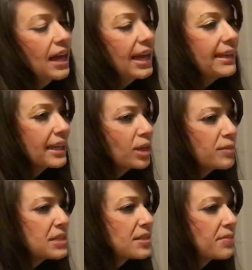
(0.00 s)
and that could
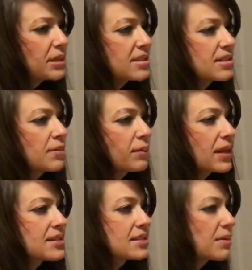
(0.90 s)
be something as simple
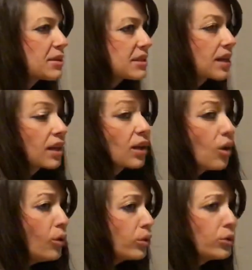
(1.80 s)
as someone saying,
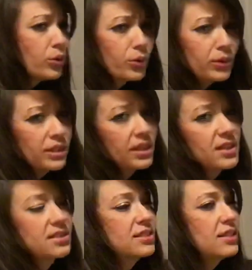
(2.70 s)
oh, you look really
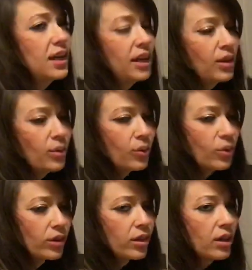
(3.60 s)
nice today,
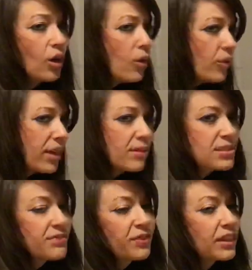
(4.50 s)
or oh, that was
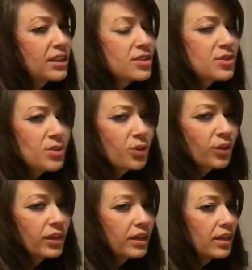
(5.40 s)
a funny
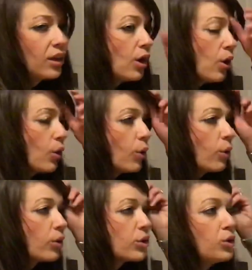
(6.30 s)
story,
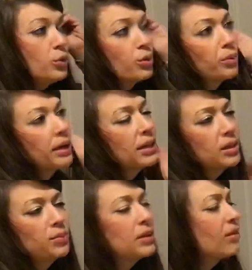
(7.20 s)
or you
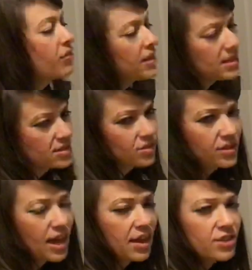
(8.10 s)
reminded me of this or
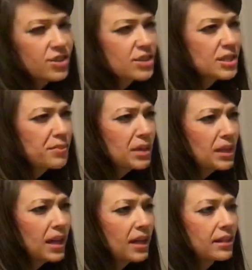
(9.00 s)
that, or just something
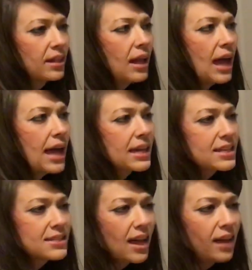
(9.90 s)
that I
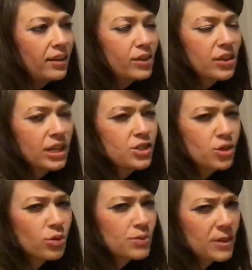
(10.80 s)
can tell it
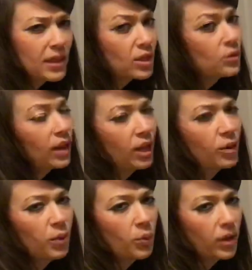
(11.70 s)
shows me that you care
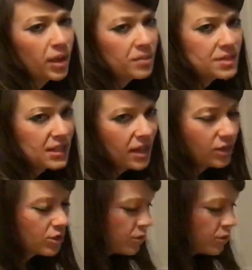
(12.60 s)
about what I'm saying you're